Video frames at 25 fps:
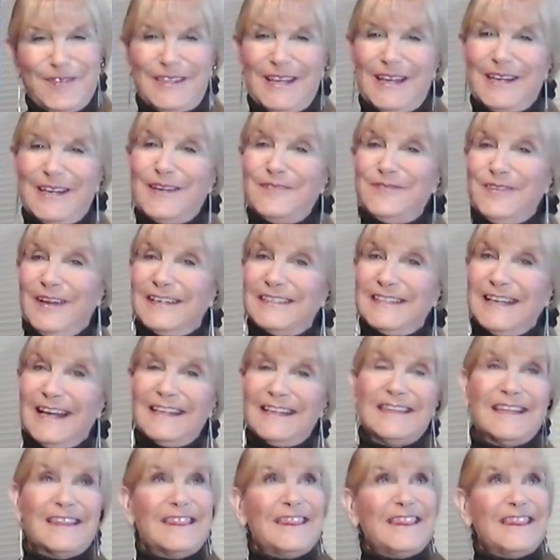But then yeah, I found
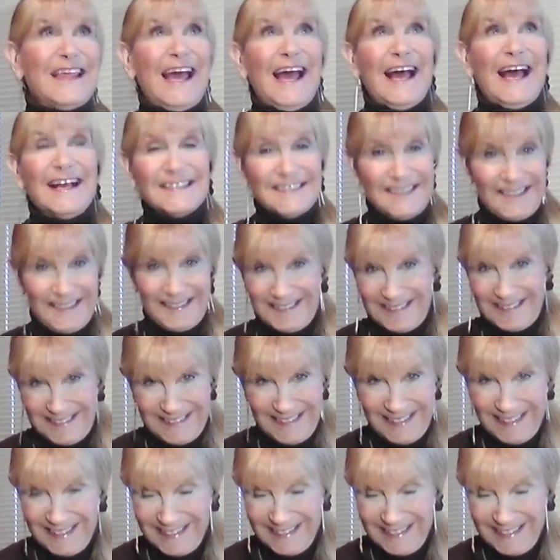out that thousands. incredible,